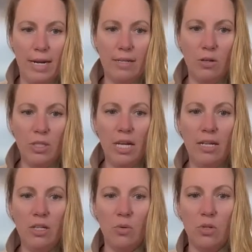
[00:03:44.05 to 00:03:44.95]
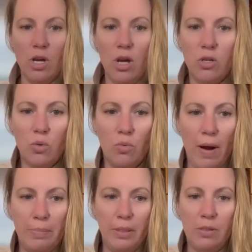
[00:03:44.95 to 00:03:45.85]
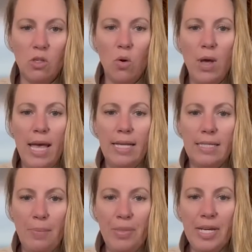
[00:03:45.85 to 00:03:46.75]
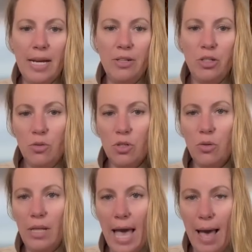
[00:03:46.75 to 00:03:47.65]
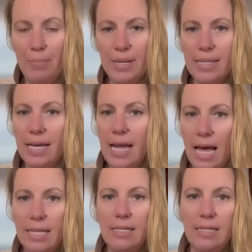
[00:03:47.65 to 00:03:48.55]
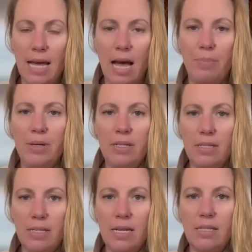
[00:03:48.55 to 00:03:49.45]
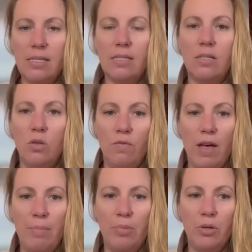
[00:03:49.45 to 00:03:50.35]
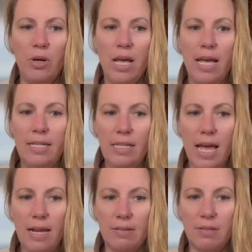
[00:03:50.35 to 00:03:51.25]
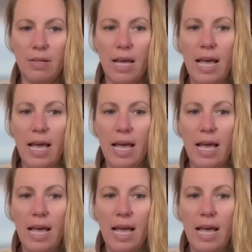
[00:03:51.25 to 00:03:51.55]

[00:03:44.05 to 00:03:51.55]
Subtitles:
It continued to rumble. So something unusual happened that hasn't happened since November 10th.